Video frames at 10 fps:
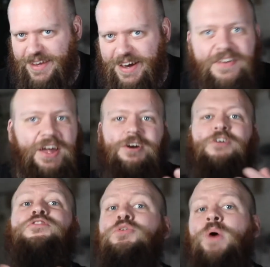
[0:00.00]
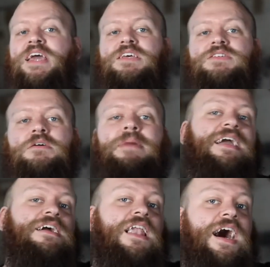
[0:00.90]
There are a few ways to
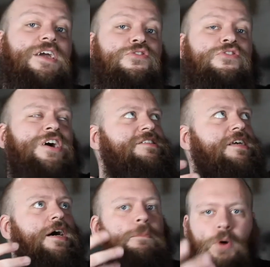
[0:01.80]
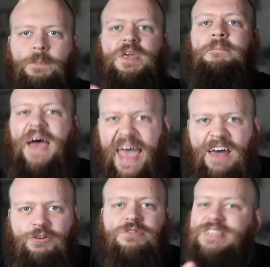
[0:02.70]
make life as a puppy
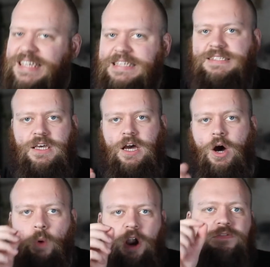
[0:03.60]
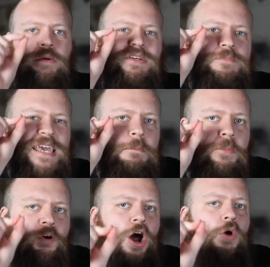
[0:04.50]
parent easier, and one of them is being
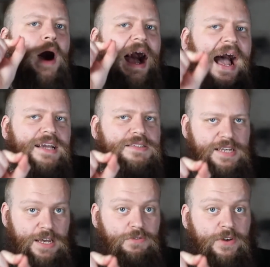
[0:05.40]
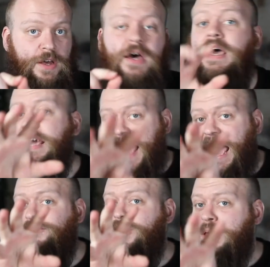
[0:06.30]
proactive.
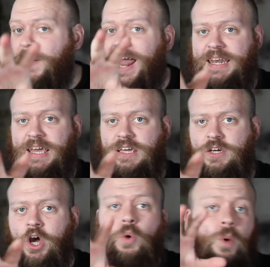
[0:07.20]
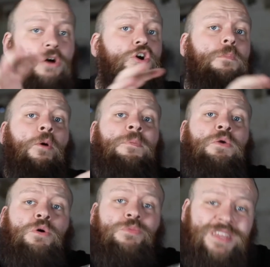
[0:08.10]
Carefully planning what your puppy
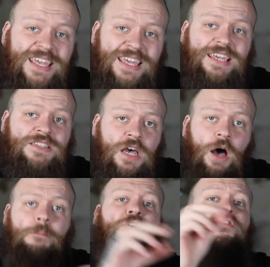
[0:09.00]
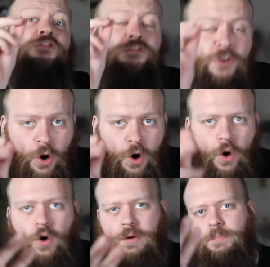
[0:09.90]
will need
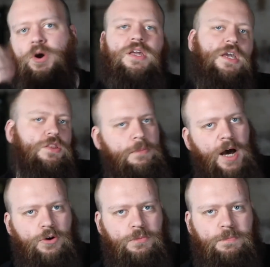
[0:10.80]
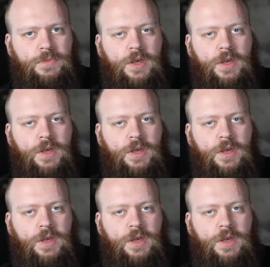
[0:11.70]
before bringing them home.